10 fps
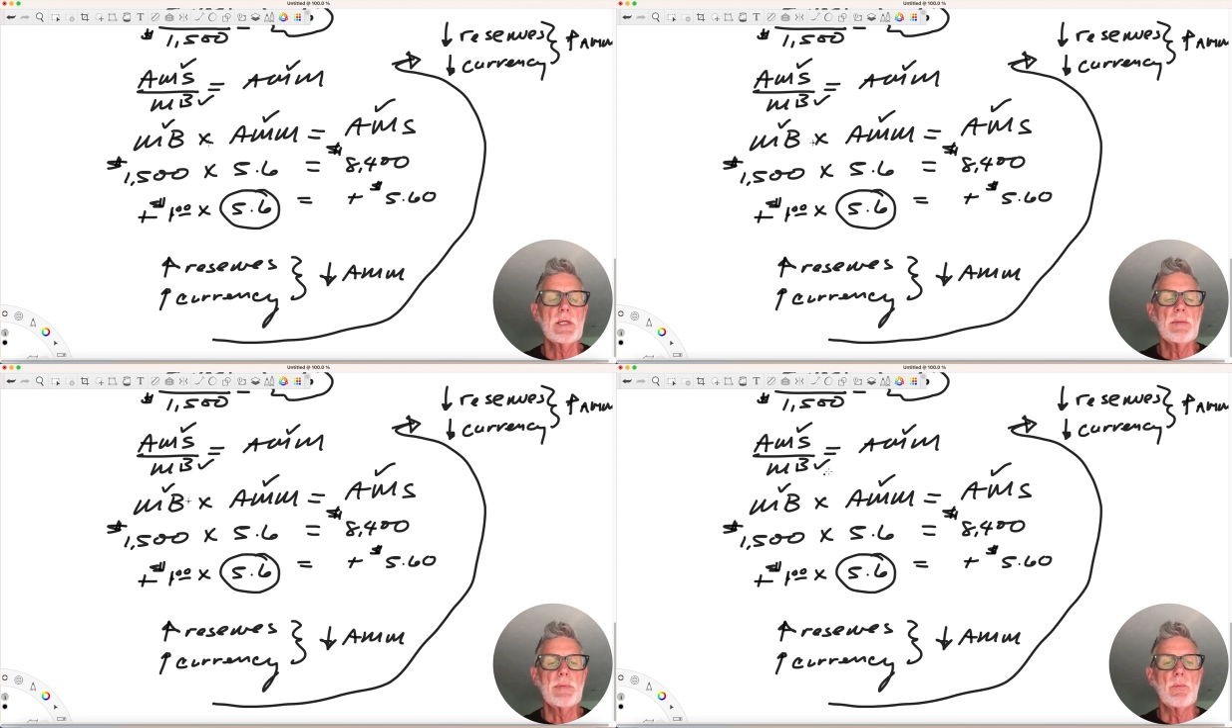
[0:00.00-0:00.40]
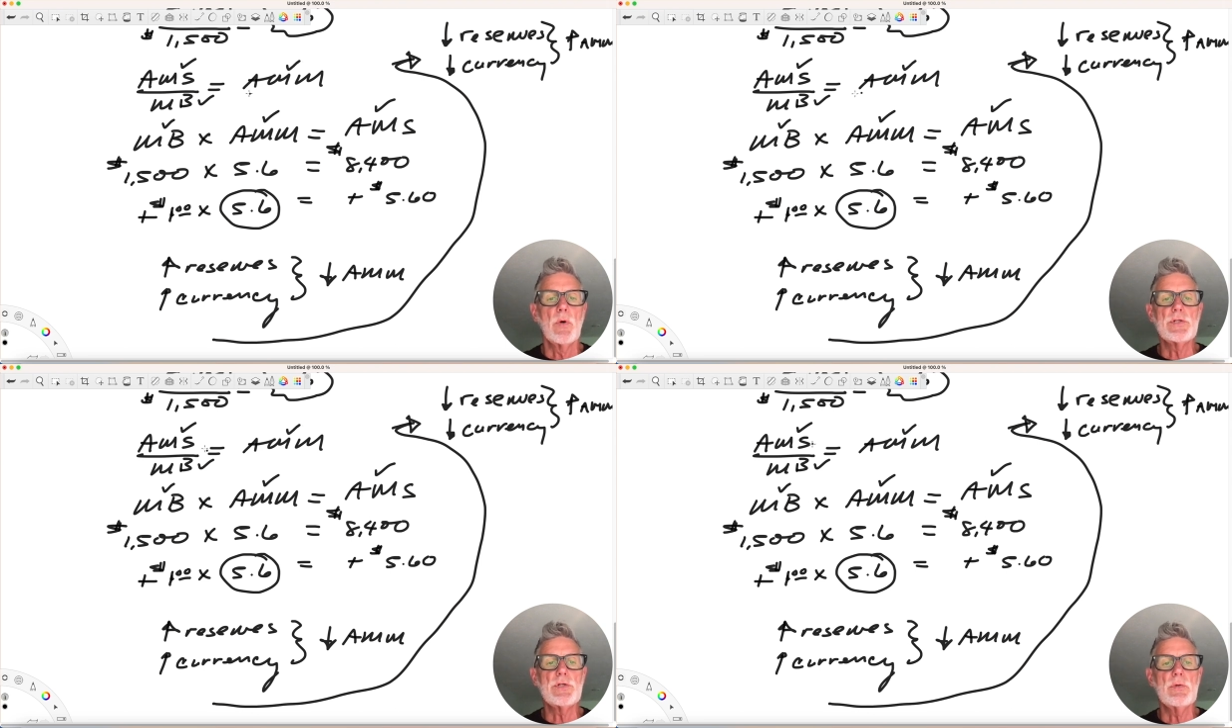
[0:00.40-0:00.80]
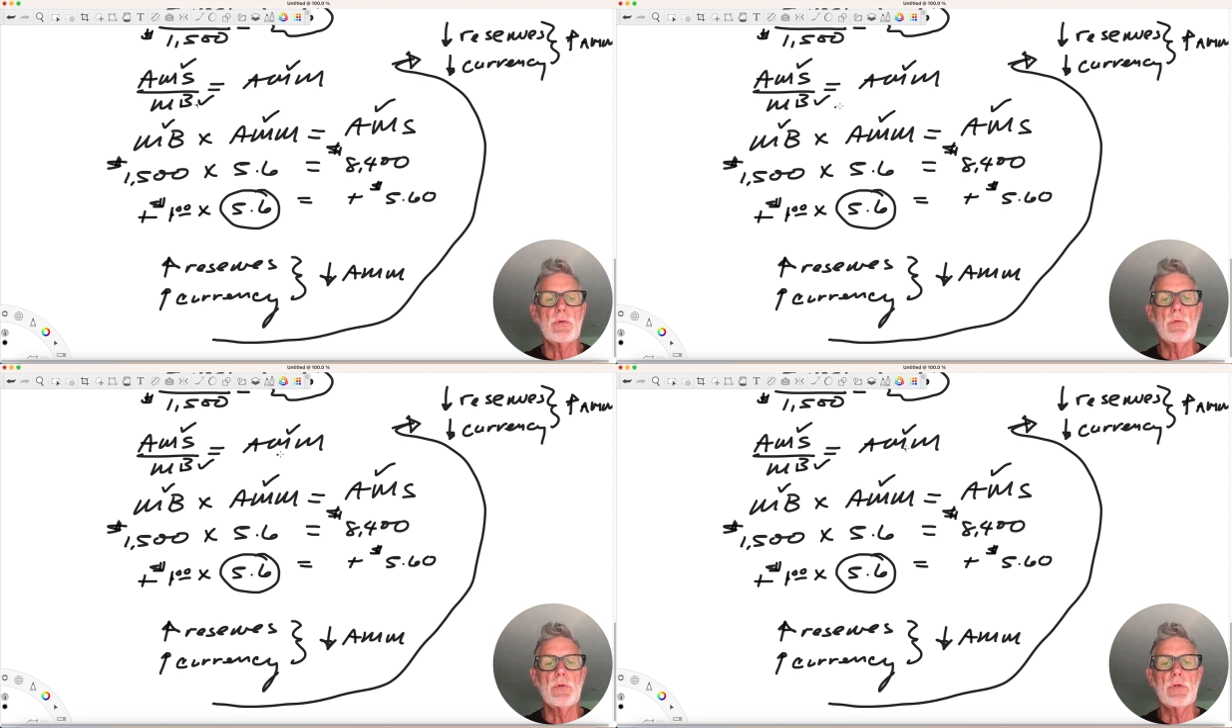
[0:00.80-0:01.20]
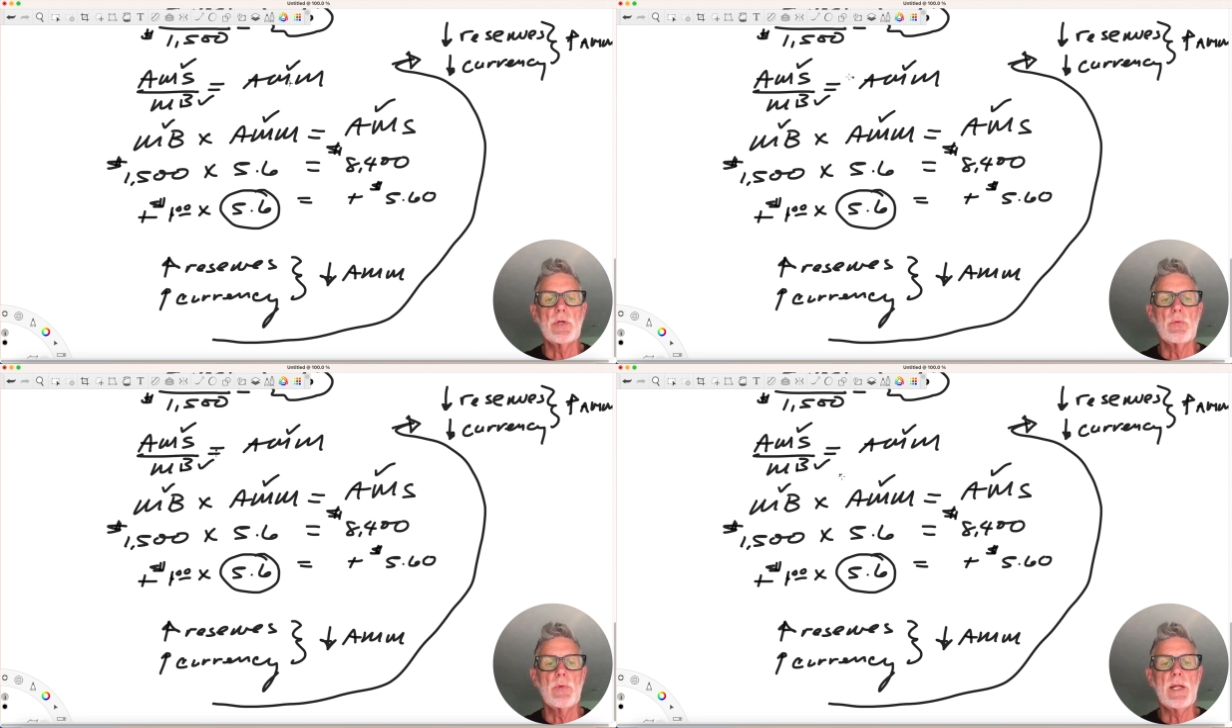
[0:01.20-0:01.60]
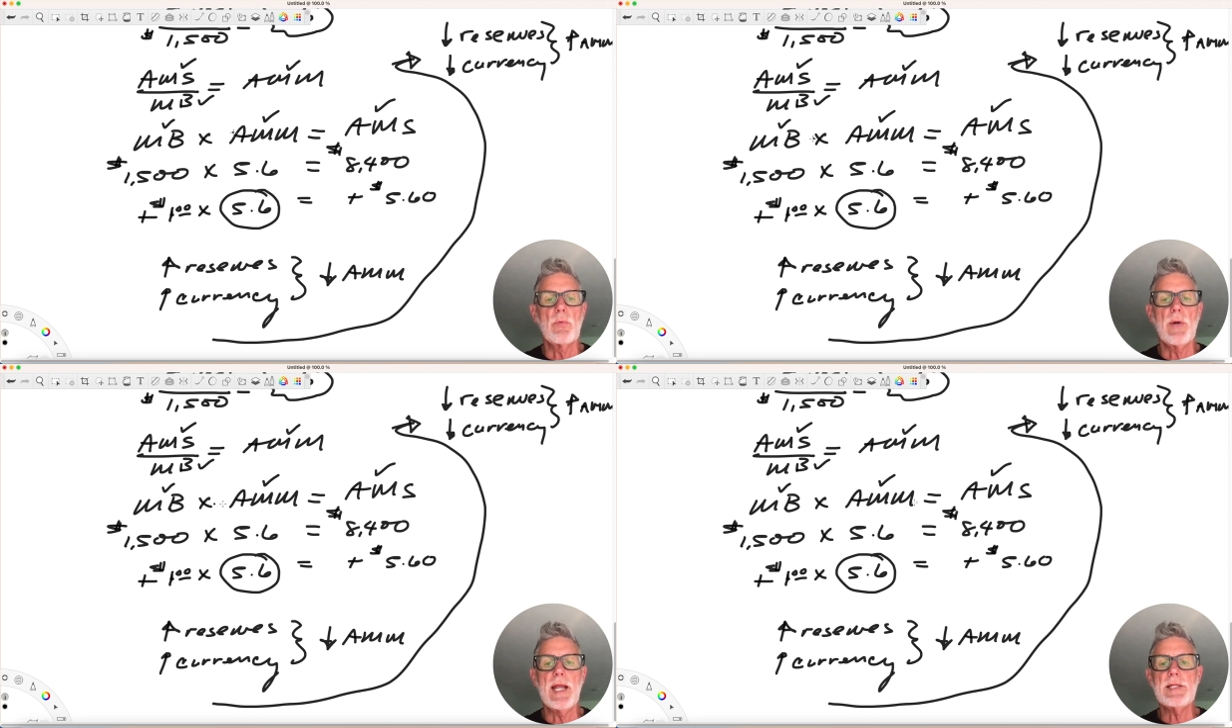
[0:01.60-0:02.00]
But once you can
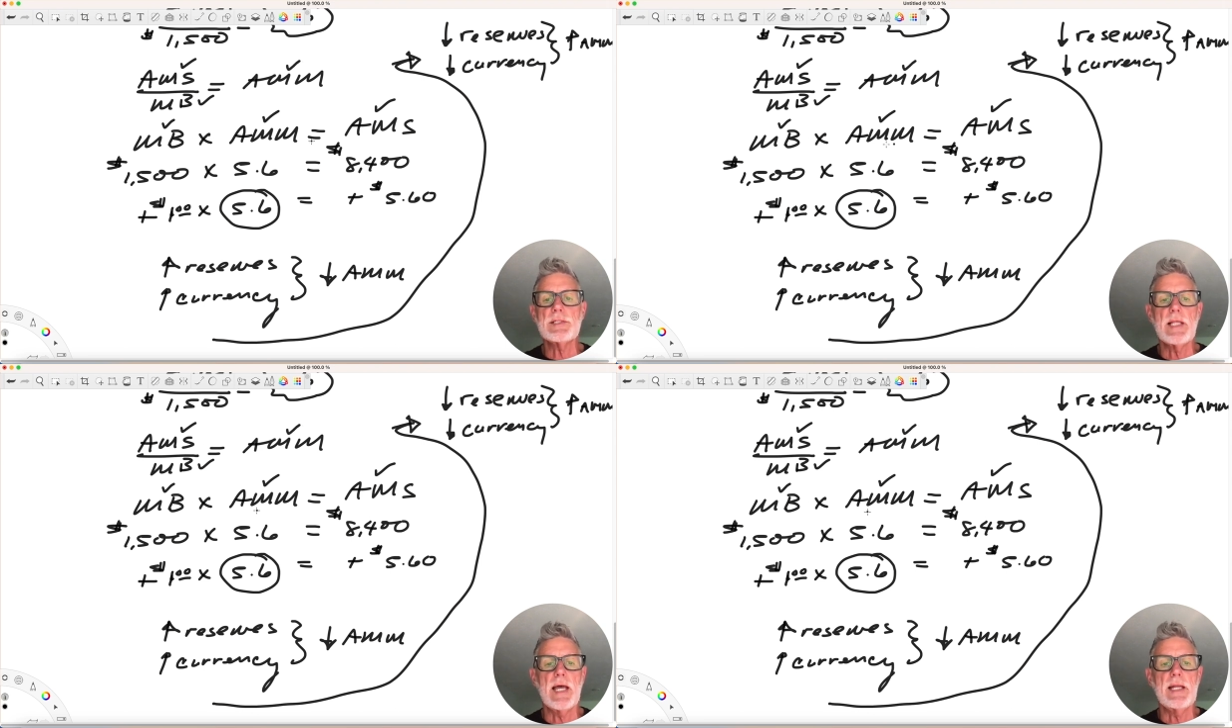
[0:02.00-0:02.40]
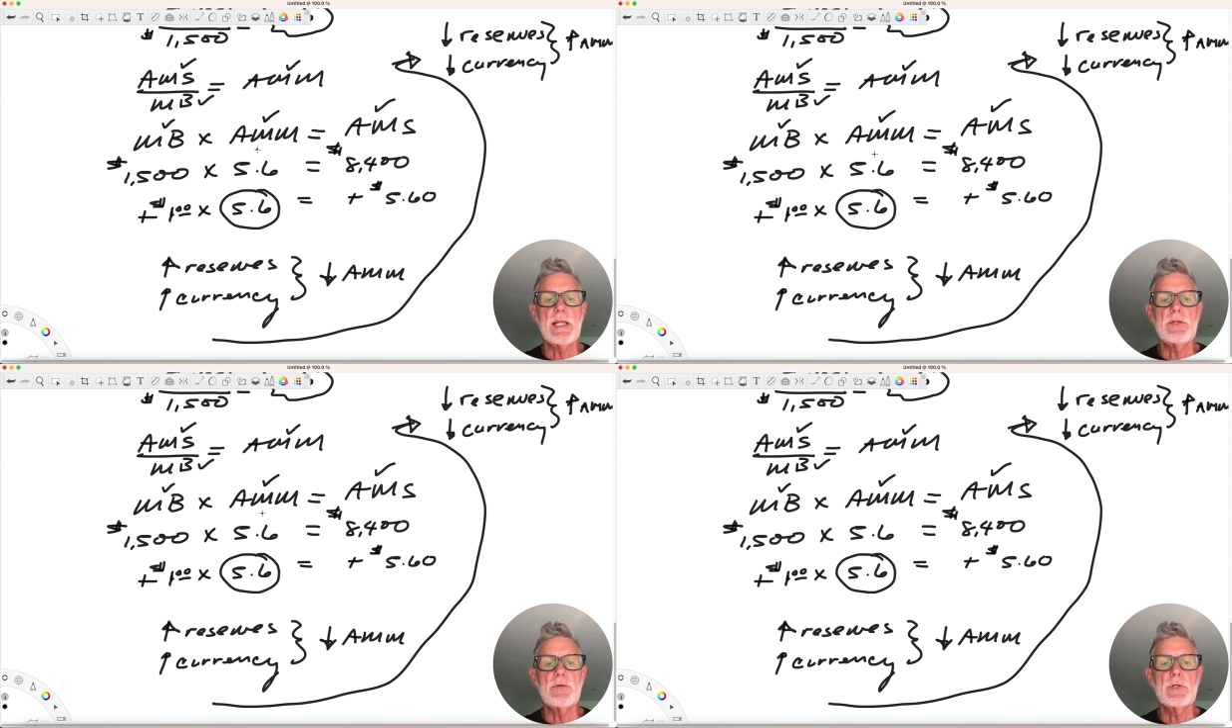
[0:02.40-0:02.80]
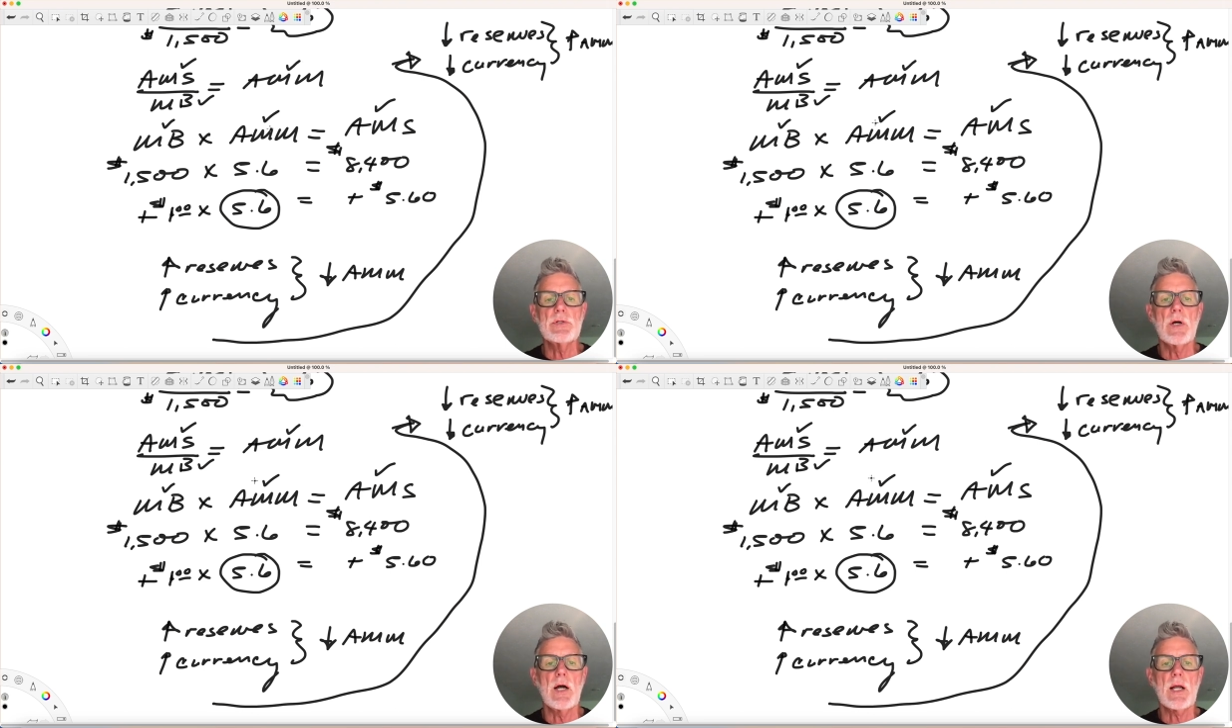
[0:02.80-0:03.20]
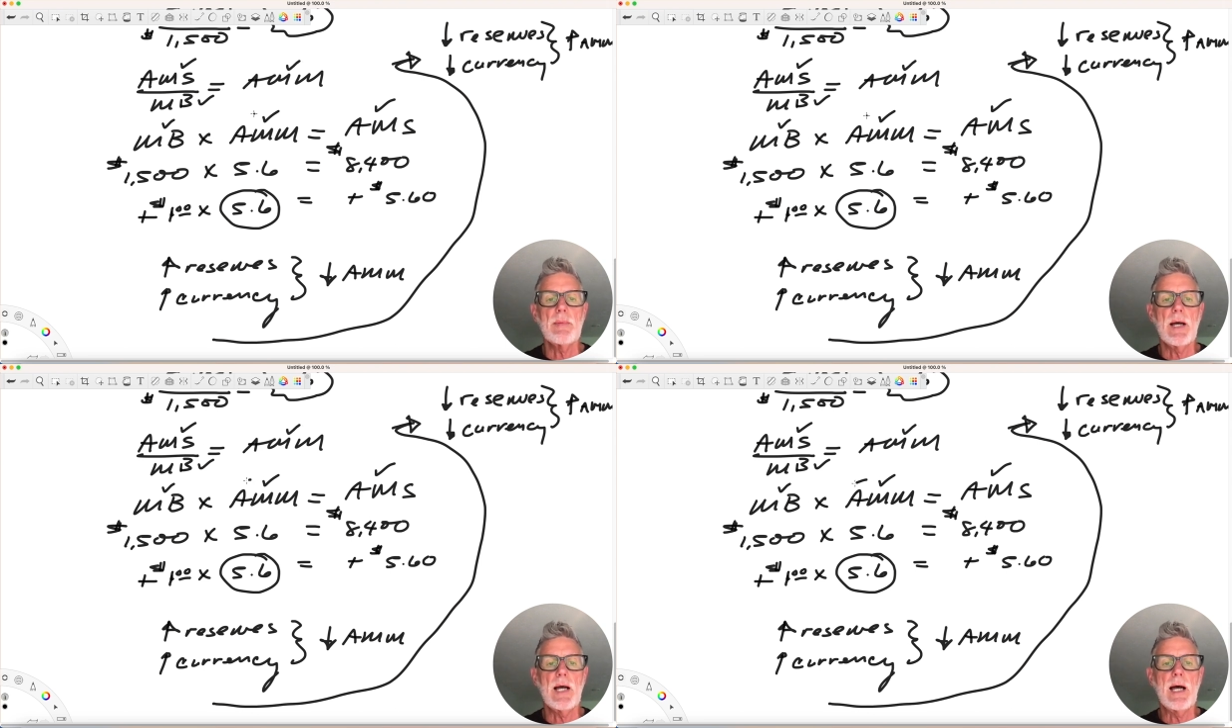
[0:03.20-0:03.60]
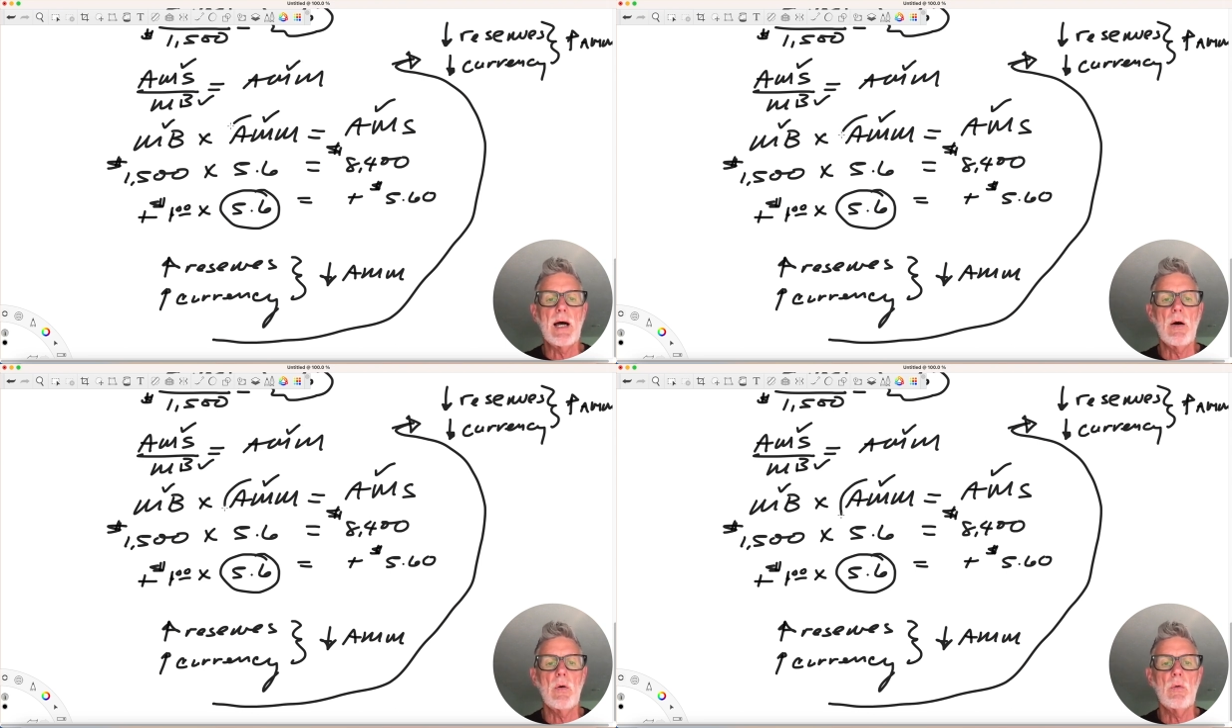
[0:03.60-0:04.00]
rearrange that, and you can talk about
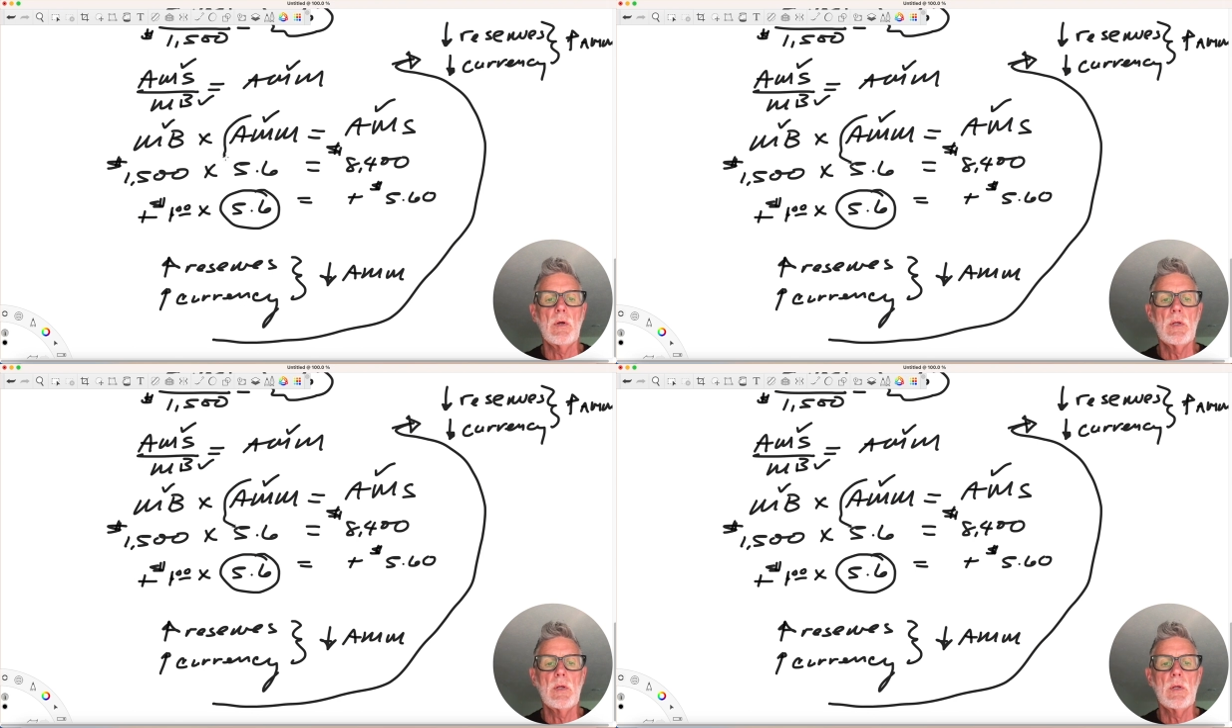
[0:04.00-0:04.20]
how